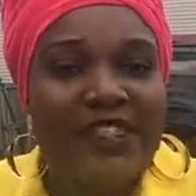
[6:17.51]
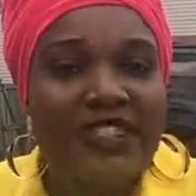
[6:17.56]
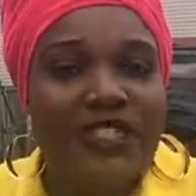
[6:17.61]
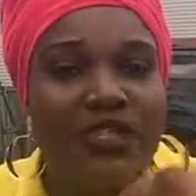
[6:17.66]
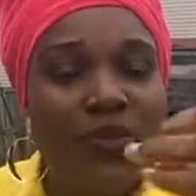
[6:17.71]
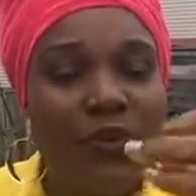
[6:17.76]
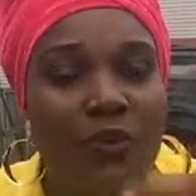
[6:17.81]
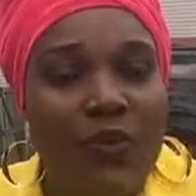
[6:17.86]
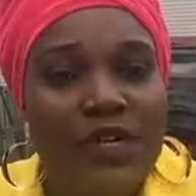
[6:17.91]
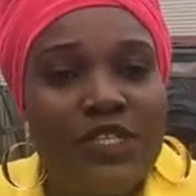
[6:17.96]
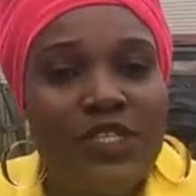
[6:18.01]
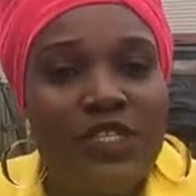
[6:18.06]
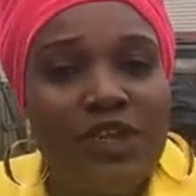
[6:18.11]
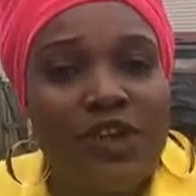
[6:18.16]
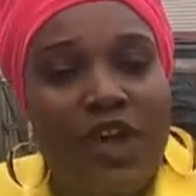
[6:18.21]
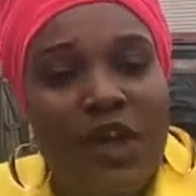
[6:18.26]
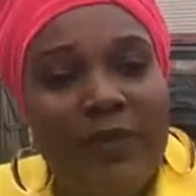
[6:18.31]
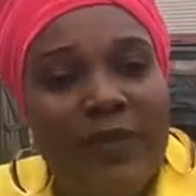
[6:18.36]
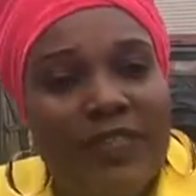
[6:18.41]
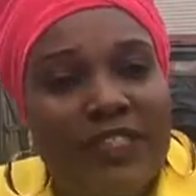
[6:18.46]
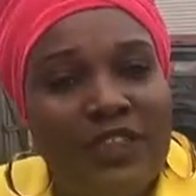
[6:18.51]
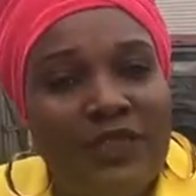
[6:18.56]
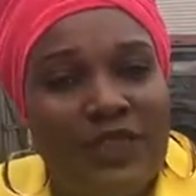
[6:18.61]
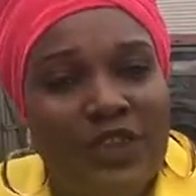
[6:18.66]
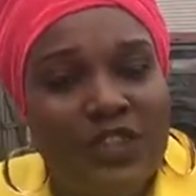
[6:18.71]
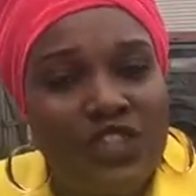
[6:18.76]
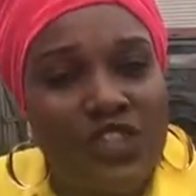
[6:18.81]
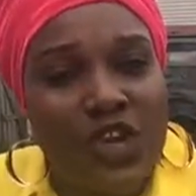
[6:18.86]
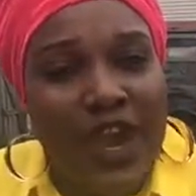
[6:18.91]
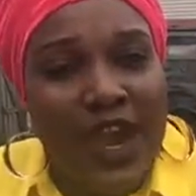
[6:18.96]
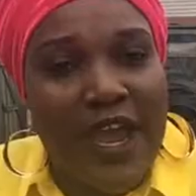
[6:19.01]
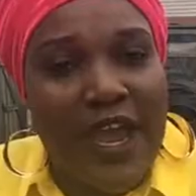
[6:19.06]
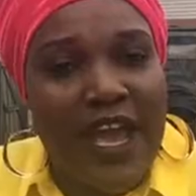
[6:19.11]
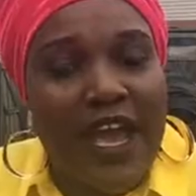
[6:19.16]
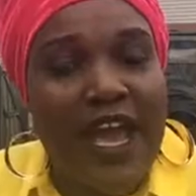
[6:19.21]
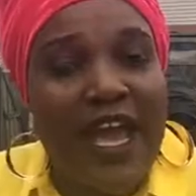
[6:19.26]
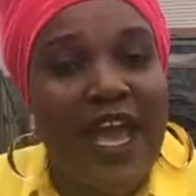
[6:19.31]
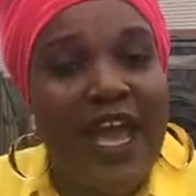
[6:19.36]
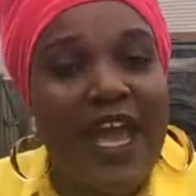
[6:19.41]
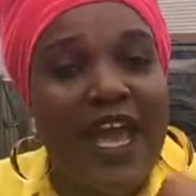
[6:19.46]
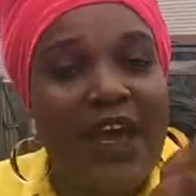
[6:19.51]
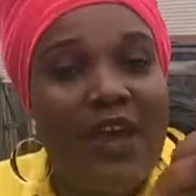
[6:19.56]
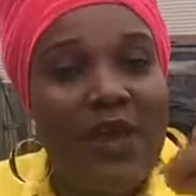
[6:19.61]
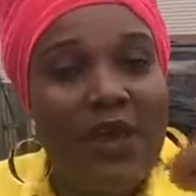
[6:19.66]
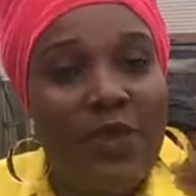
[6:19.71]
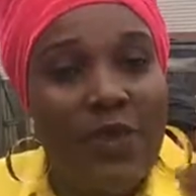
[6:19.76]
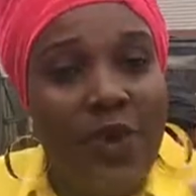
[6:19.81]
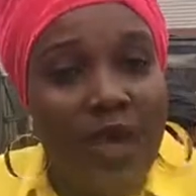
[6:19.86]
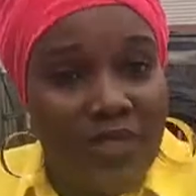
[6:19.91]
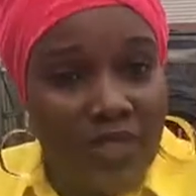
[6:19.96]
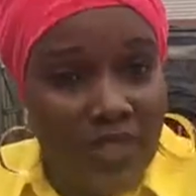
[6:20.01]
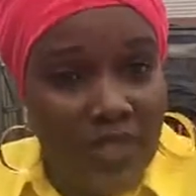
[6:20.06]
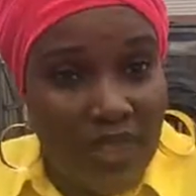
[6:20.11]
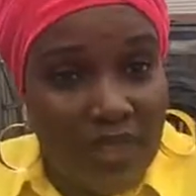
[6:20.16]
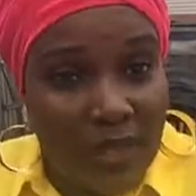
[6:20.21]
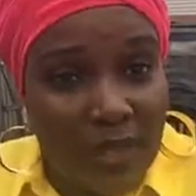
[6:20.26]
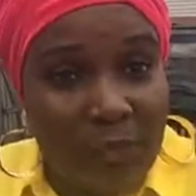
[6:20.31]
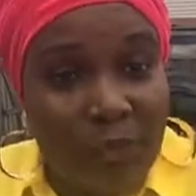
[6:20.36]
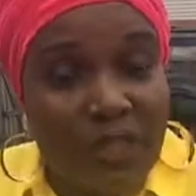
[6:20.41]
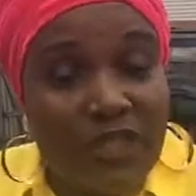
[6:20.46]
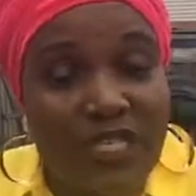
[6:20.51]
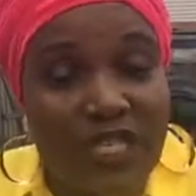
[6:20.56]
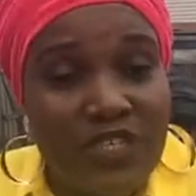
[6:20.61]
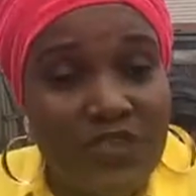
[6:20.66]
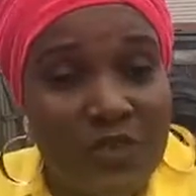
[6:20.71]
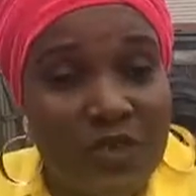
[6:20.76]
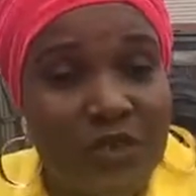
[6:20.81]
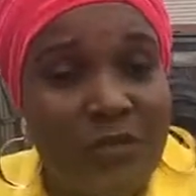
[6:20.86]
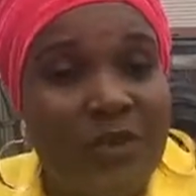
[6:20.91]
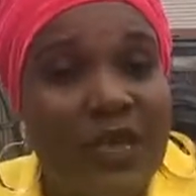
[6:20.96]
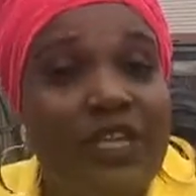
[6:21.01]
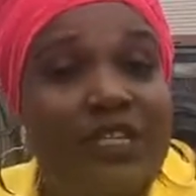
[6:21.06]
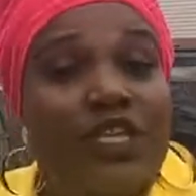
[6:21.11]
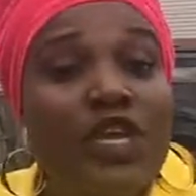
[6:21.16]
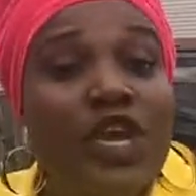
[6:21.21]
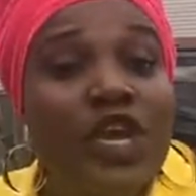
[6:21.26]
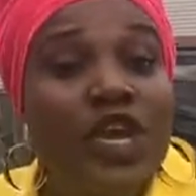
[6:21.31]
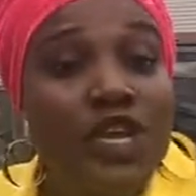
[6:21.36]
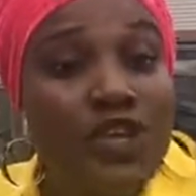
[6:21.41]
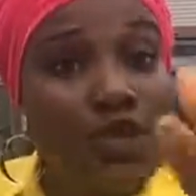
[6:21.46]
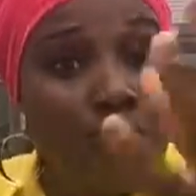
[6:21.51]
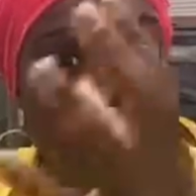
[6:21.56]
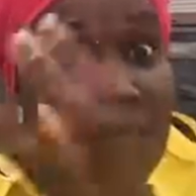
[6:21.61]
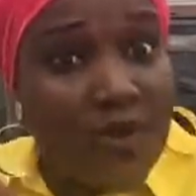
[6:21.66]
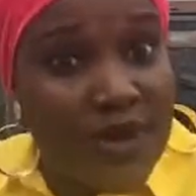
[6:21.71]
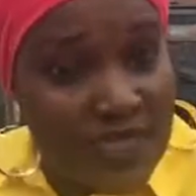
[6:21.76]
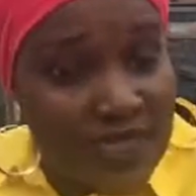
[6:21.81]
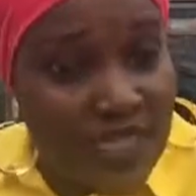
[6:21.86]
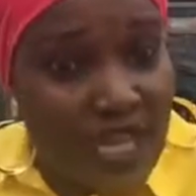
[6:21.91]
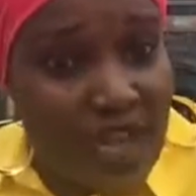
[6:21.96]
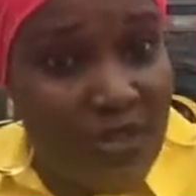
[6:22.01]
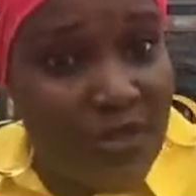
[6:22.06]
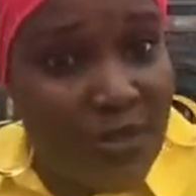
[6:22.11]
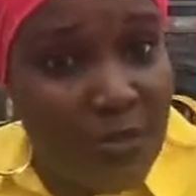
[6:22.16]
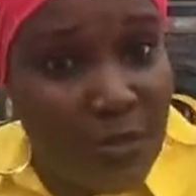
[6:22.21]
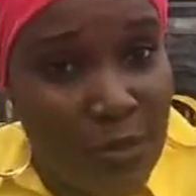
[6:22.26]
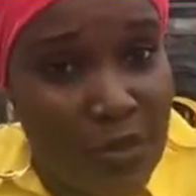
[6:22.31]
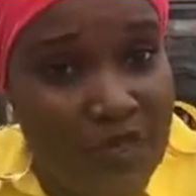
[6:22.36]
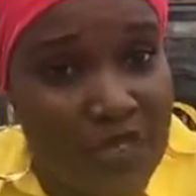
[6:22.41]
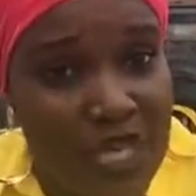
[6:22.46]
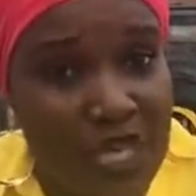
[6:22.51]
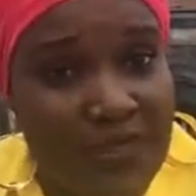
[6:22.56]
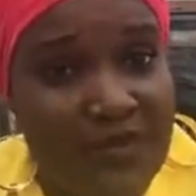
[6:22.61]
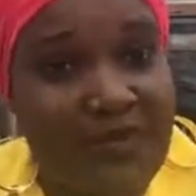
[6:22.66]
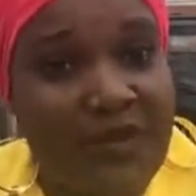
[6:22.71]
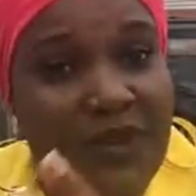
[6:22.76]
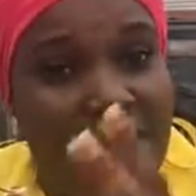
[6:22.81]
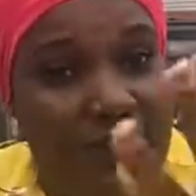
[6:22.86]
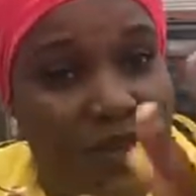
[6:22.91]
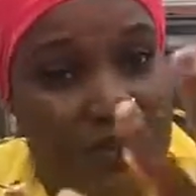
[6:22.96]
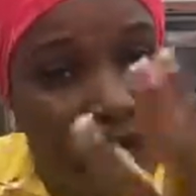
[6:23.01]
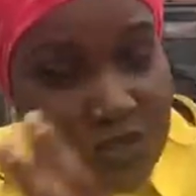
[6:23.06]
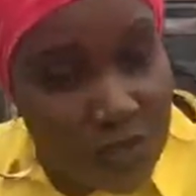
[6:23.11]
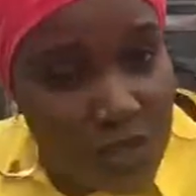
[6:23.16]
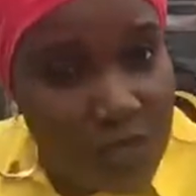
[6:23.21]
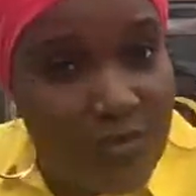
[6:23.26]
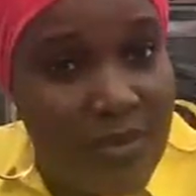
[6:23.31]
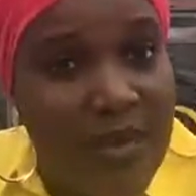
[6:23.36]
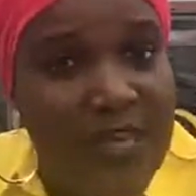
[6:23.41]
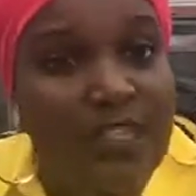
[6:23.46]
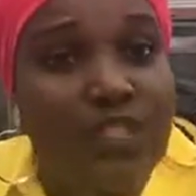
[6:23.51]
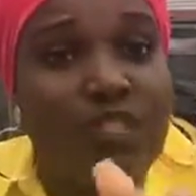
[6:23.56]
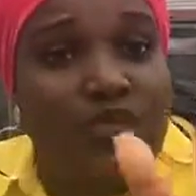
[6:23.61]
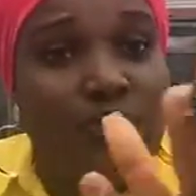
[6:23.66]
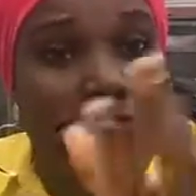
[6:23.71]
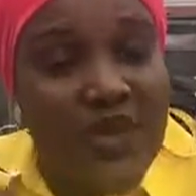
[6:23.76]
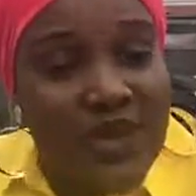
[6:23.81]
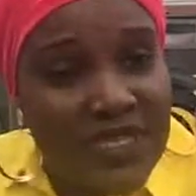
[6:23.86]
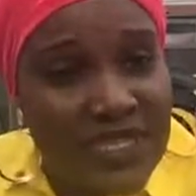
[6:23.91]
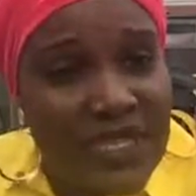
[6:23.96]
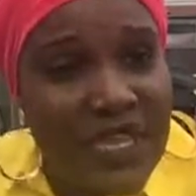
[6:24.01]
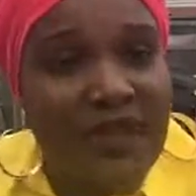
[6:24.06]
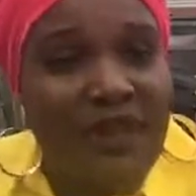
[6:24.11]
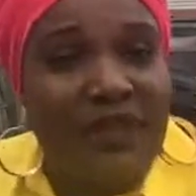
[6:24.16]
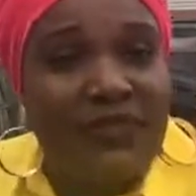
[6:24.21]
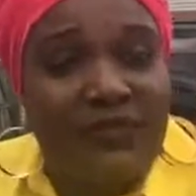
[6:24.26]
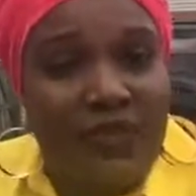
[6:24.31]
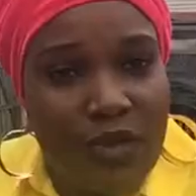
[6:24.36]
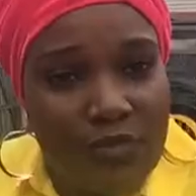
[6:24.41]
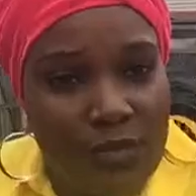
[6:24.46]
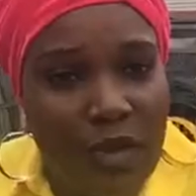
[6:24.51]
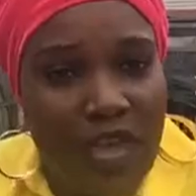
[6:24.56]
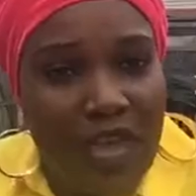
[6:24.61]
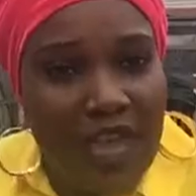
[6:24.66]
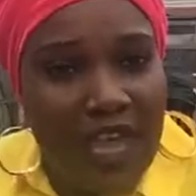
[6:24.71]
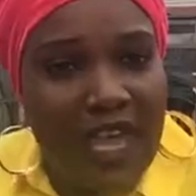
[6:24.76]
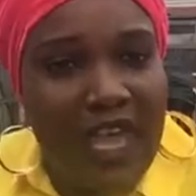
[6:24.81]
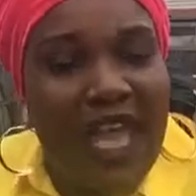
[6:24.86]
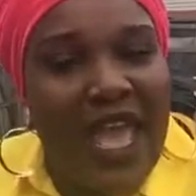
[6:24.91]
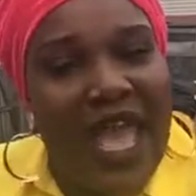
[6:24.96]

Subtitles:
So once you come out of the dryer with the protein treatment, you rinse out the protein treatment, you rinse that out from your hair,